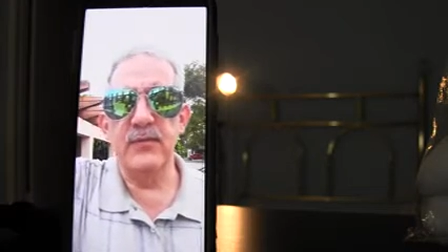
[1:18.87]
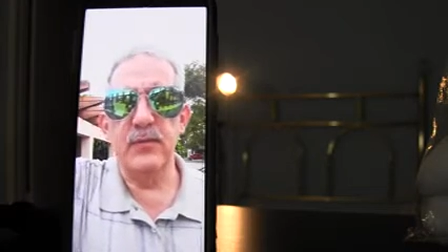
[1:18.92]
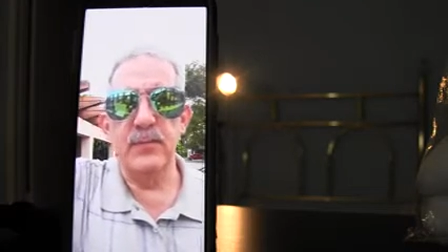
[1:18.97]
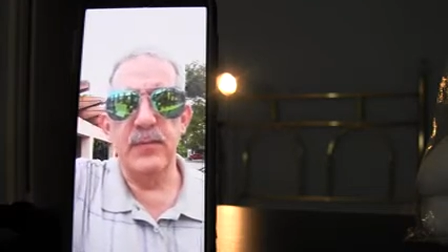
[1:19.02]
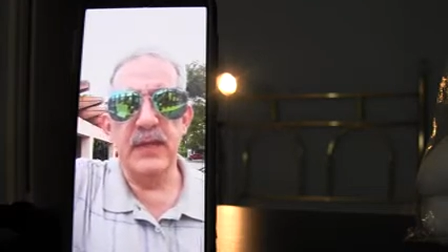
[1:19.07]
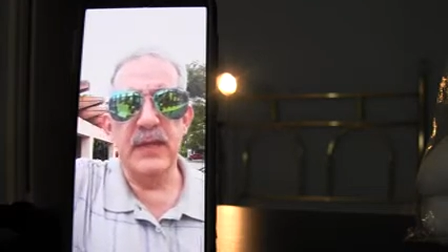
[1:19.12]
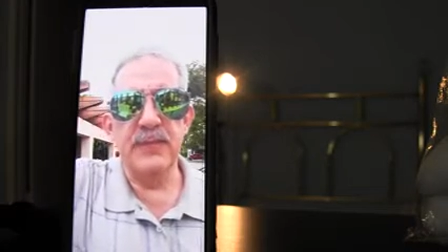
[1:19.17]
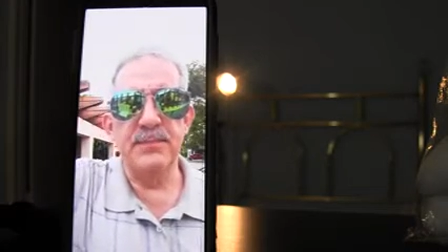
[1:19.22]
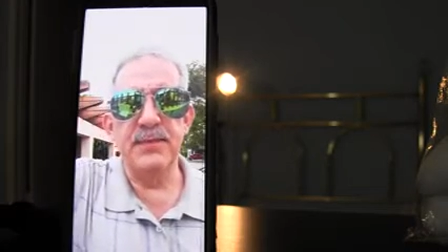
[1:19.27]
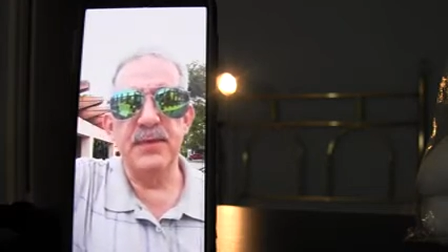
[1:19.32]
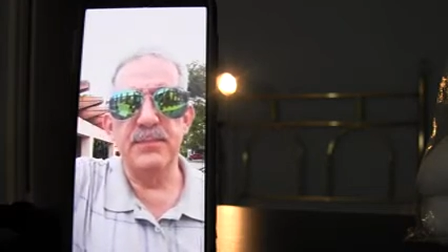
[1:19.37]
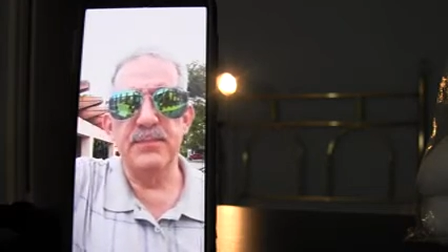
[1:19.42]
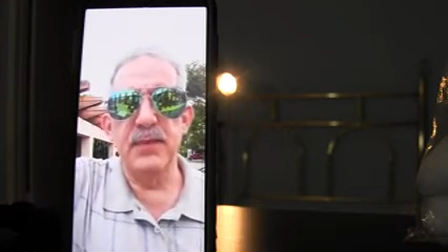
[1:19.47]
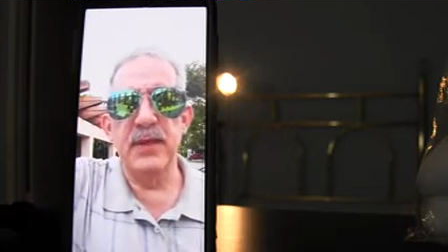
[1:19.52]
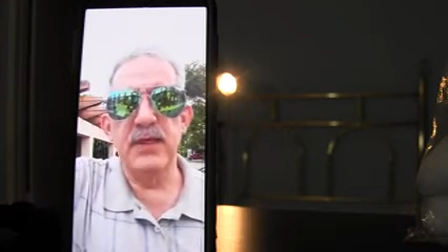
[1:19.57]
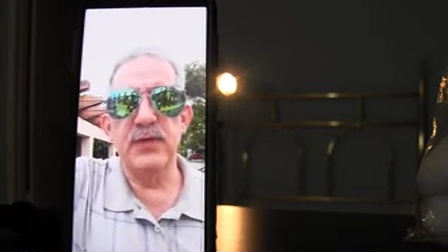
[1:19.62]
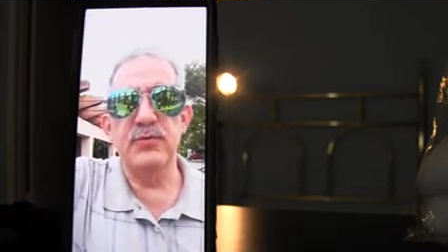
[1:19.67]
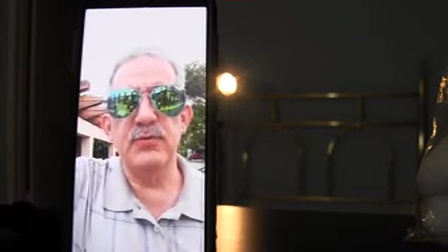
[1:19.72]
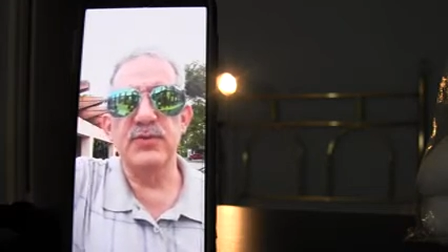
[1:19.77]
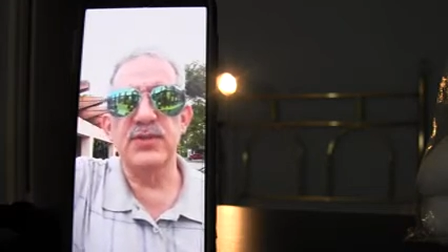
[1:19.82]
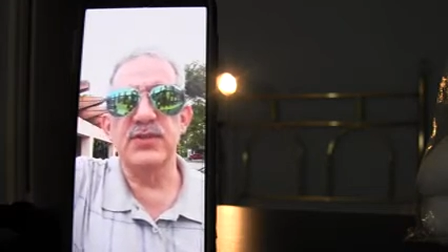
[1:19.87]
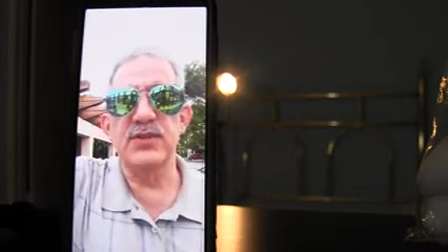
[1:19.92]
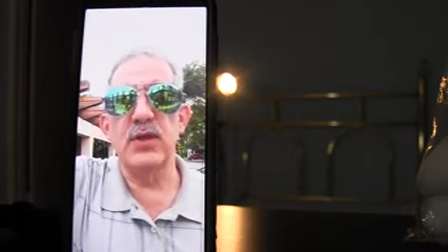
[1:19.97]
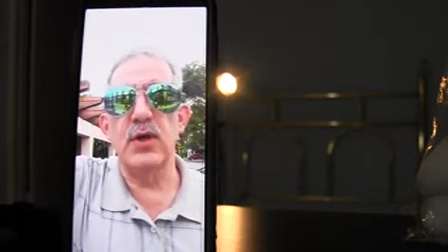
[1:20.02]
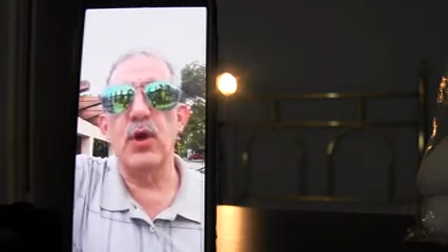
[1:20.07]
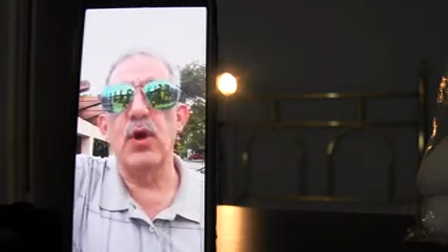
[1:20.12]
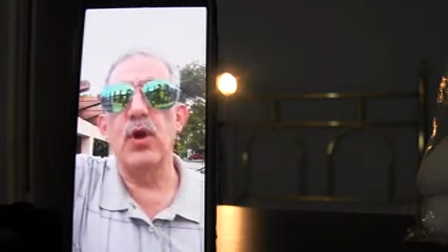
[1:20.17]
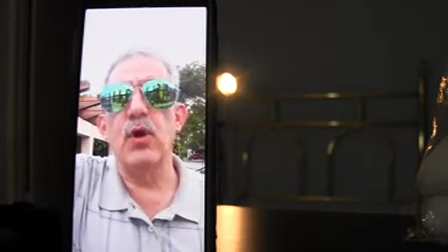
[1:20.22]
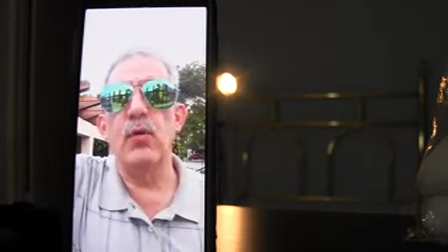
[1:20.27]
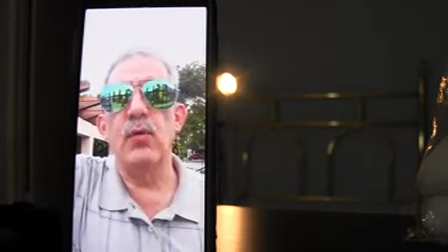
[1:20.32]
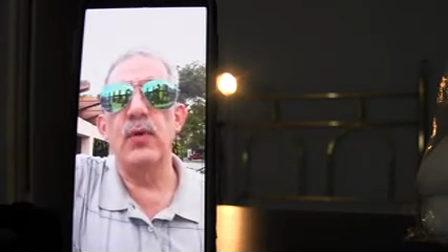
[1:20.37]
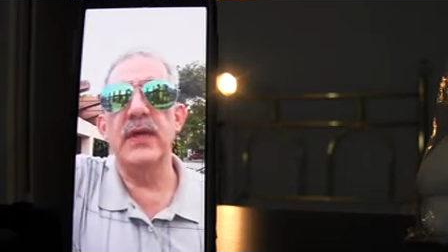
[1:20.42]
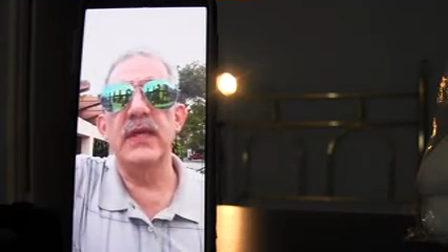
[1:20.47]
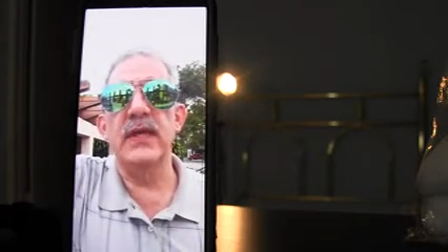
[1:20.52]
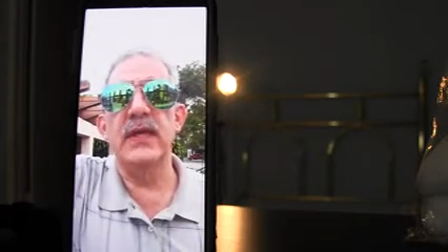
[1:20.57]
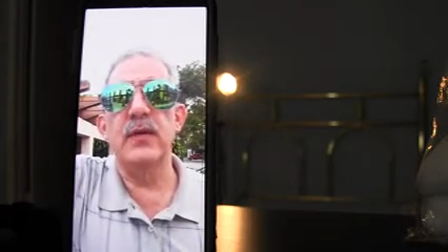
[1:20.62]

Many people, many Christians said, "Oh, we need a